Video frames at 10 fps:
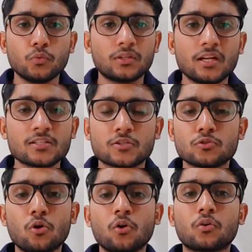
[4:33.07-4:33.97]
there is
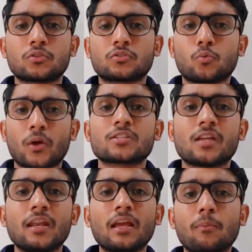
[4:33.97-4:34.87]
no
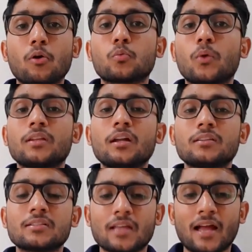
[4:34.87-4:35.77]
questioning about whether
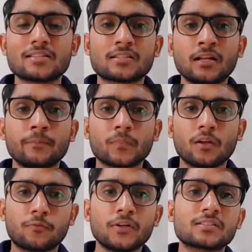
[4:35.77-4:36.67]
this answer
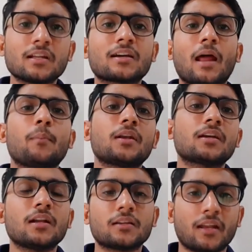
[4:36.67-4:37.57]
fits the
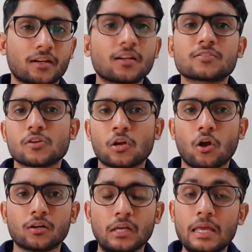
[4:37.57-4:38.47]
grammatical correctness or
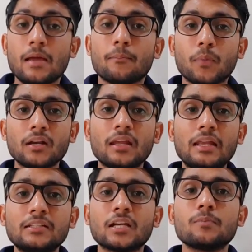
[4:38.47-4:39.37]
not. But
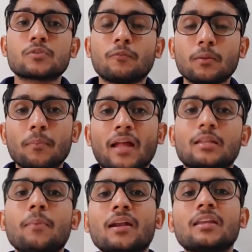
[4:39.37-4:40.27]
in terms of the
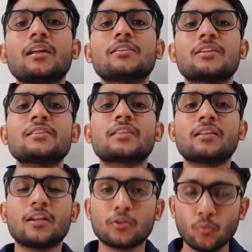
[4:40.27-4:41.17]
mathematical
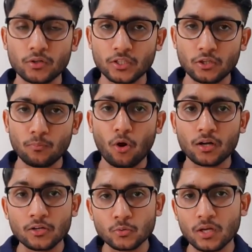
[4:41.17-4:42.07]
reasoning that you wanted your
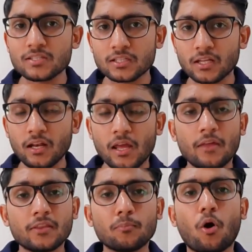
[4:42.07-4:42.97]
model to consider,
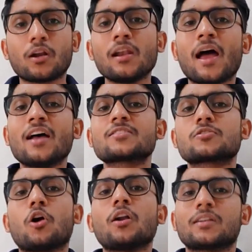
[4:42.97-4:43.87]
the model has
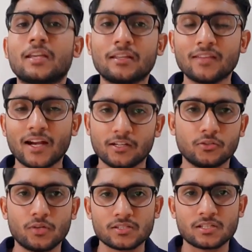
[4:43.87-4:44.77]
not taken that
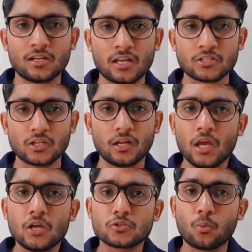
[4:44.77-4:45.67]
into consideration.
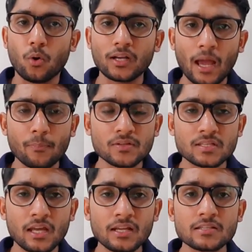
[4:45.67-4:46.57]
So what happens
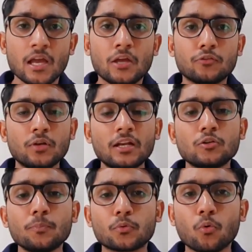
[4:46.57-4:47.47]
here is, you need
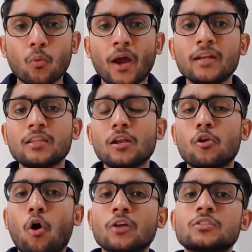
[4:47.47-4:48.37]
to provide the
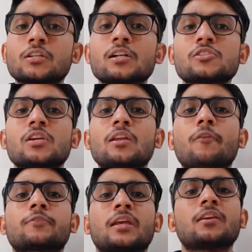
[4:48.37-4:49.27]
logical chain
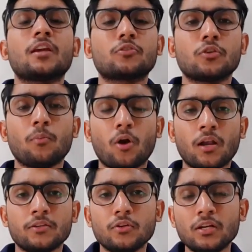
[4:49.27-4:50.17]
of thinking to your
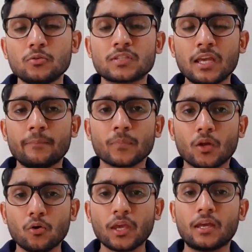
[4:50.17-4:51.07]
model. You need to say,
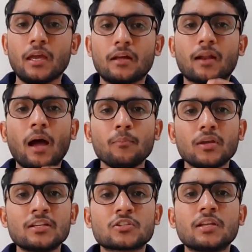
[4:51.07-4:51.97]
okay, Ram
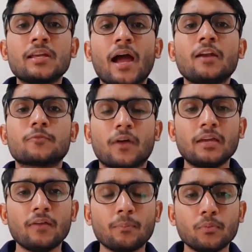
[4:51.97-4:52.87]
initially had
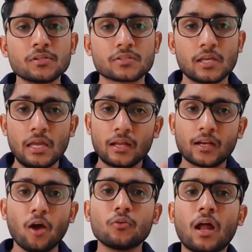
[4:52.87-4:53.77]
5 apples.
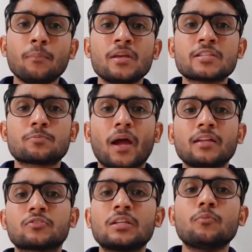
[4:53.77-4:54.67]
Now Ram is
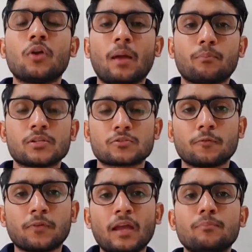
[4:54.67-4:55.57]
buying 3 more apples.
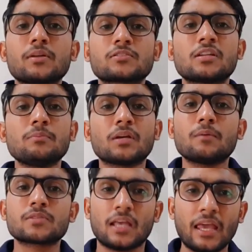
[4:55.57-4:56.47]
So 5 plus 3
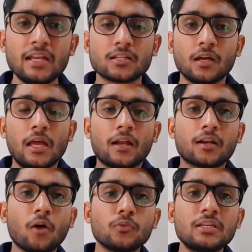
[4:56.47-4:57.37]
becomes 8.
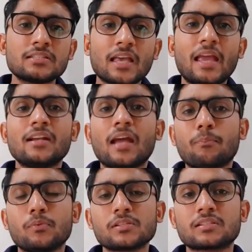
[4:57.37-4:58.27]
Now these 8
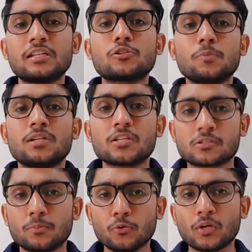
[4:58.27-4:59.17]
apples need to be
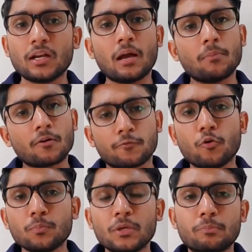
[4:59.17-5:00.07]
distributed among
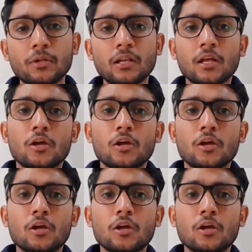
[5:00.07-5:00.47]
4 people.